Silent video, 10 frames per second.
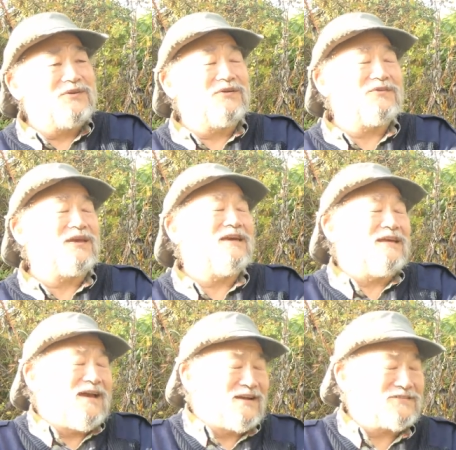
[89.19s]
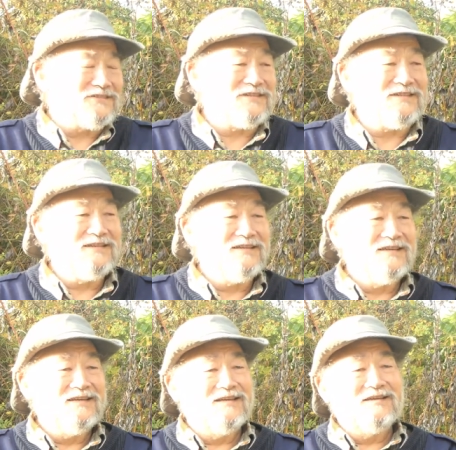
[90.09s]
You know, you can't actually
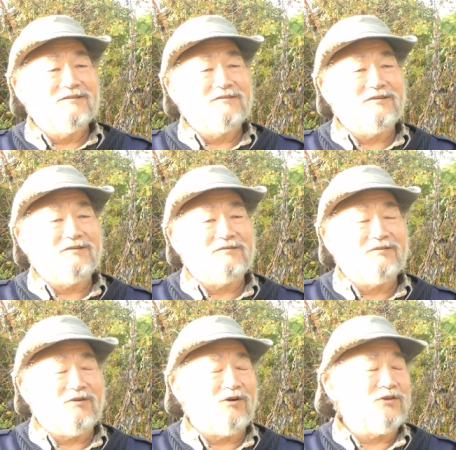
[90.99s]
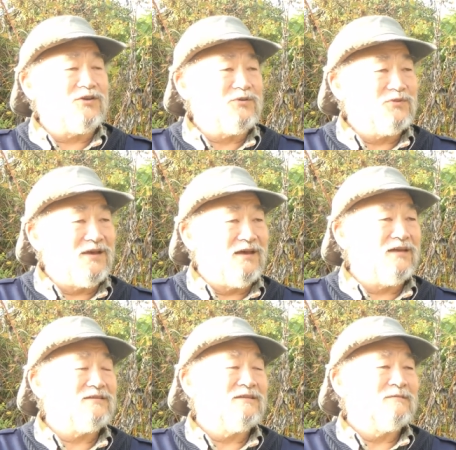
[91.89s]
uh, argue that.